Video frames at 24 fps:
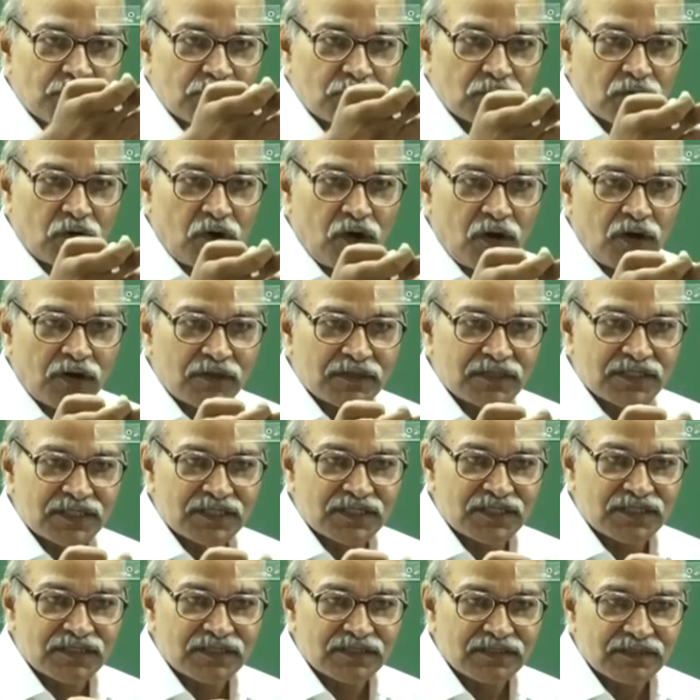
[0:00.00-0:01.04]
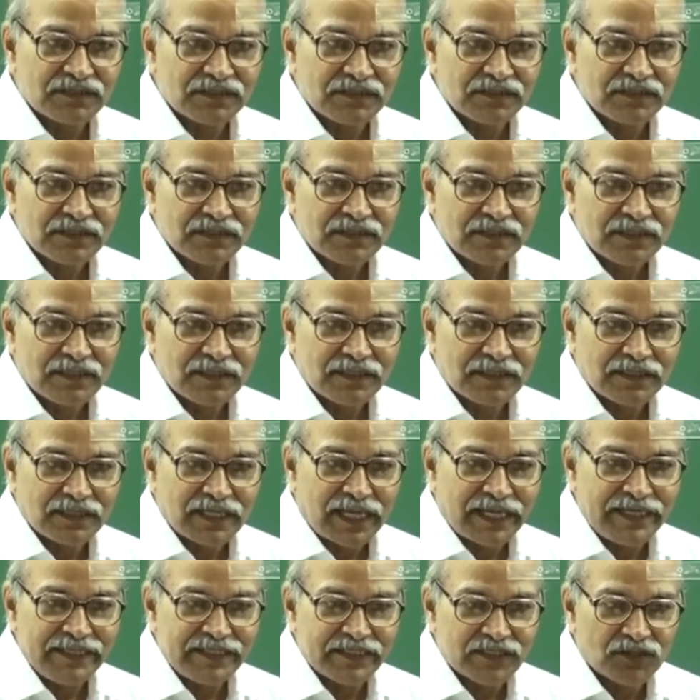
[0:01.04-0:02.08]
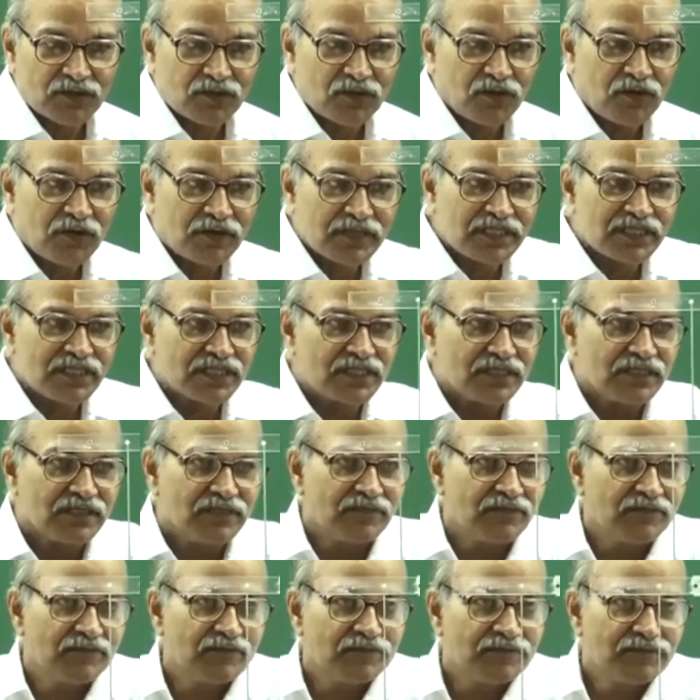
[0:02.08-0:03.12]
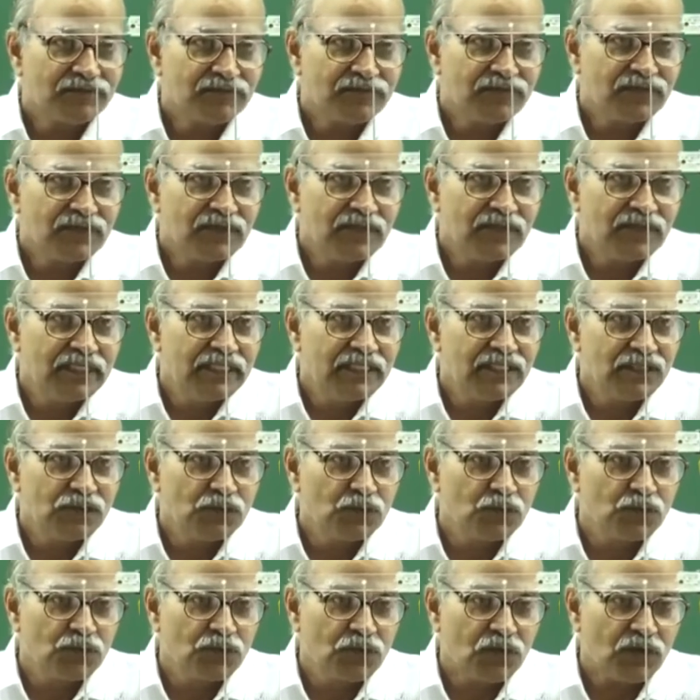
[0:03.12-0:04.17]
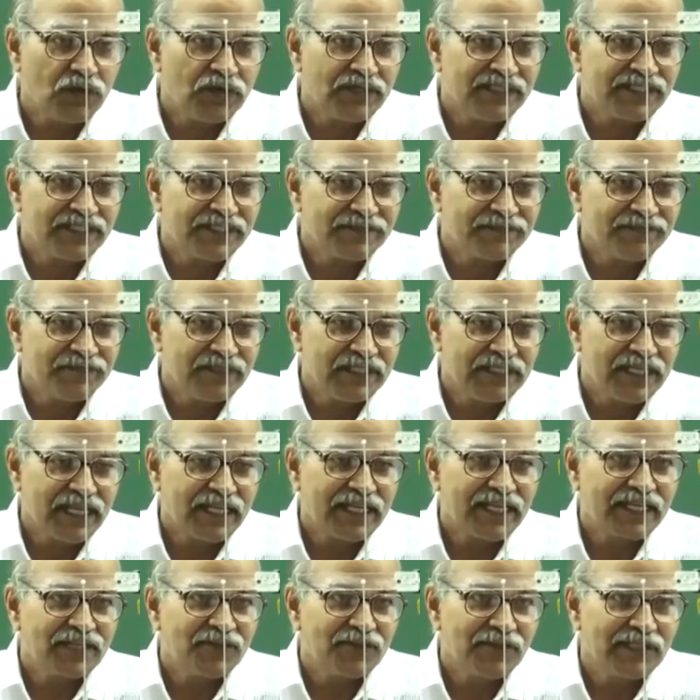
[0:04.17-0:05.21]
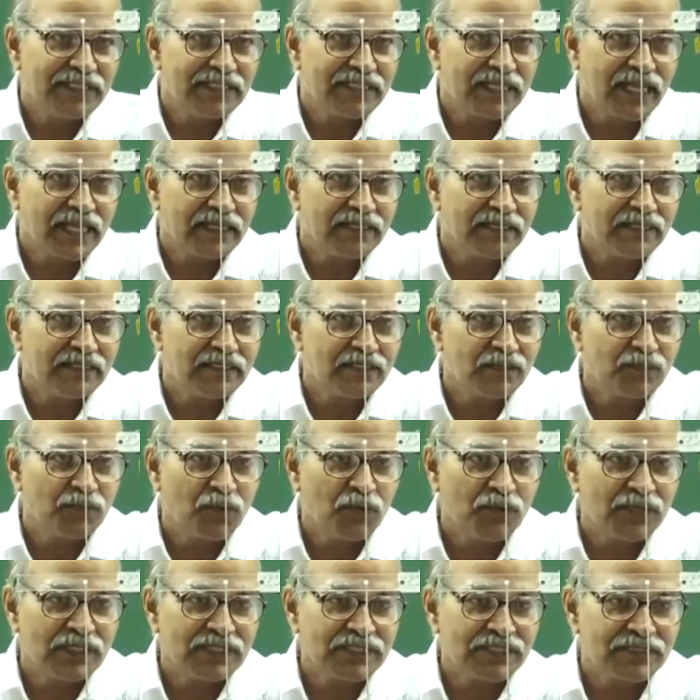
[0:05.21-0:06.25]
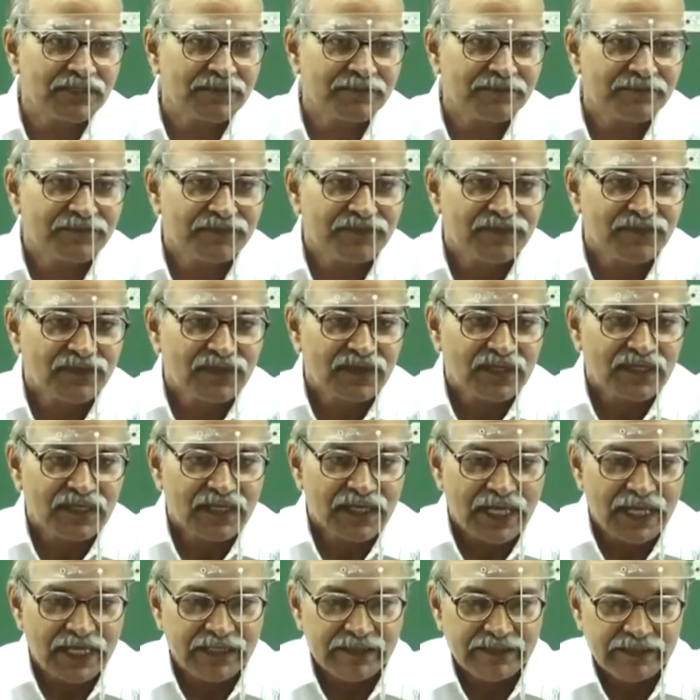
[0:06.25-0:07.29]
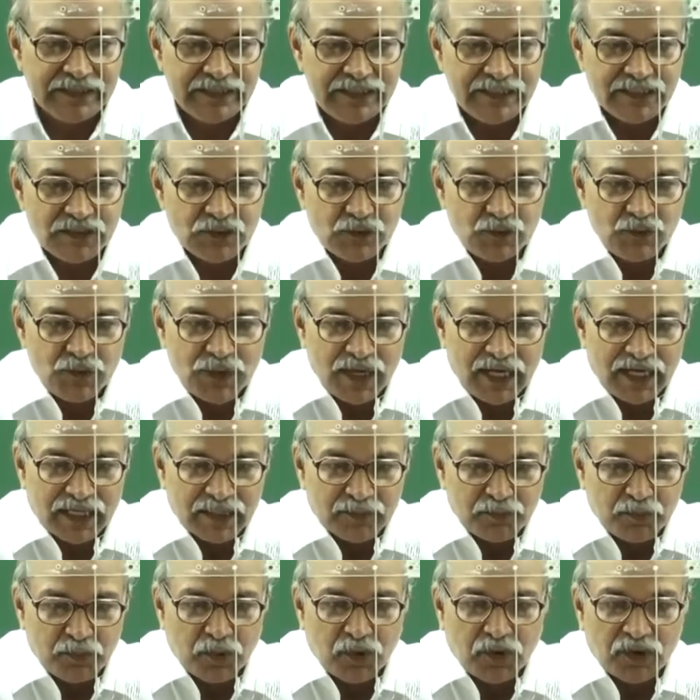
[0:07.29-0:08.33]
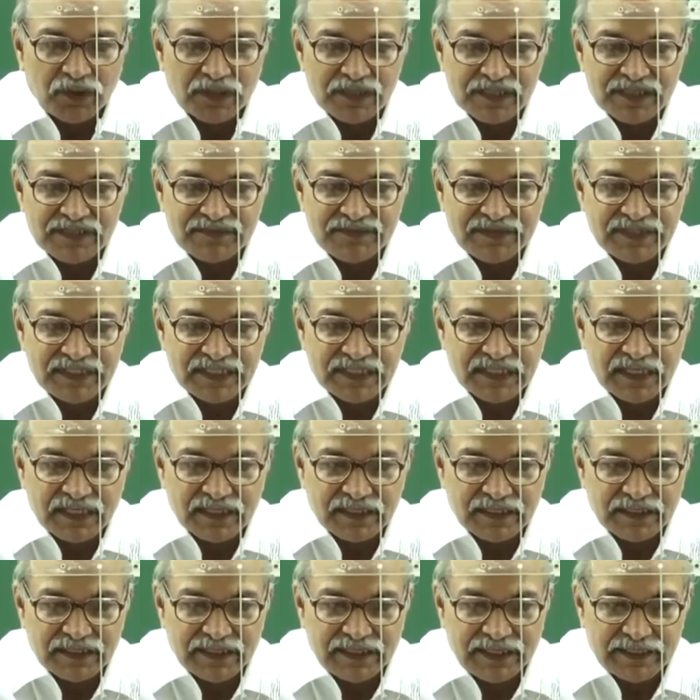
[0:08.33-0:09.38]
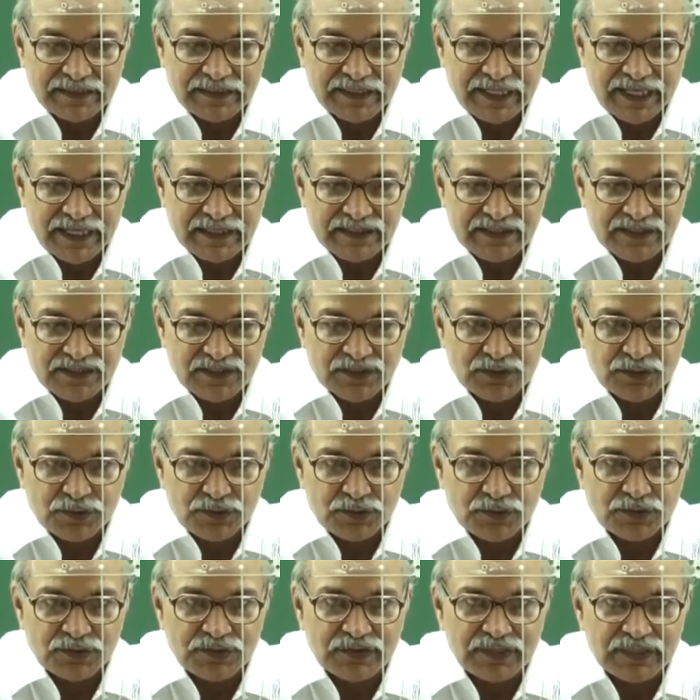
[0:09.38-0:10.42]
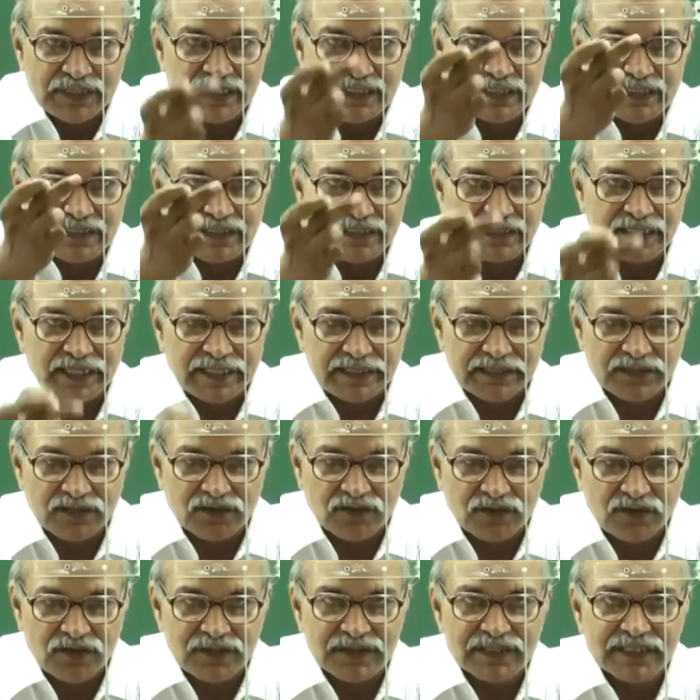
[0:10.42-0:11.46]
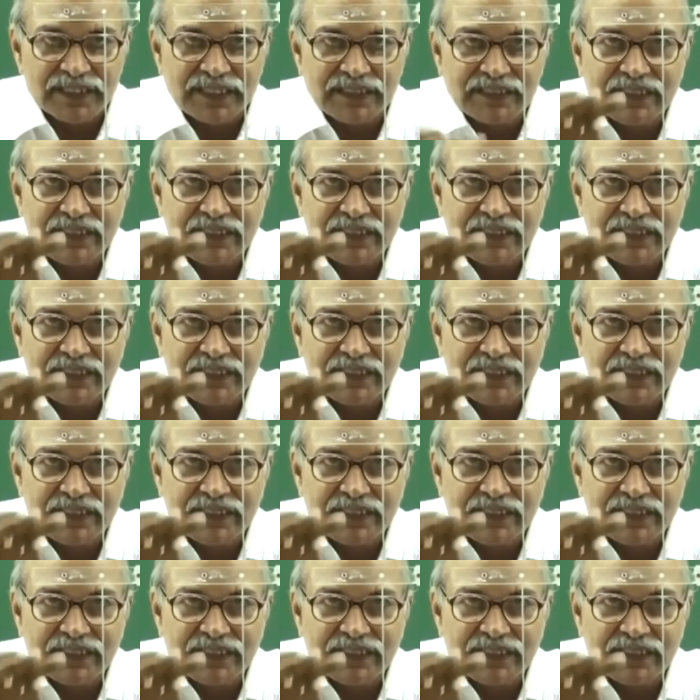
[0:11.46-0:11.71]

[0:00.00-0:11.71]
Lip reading: rods, light rods, these two rods, these are actually cycle spokes, and these two are balls which are attached to these light rods,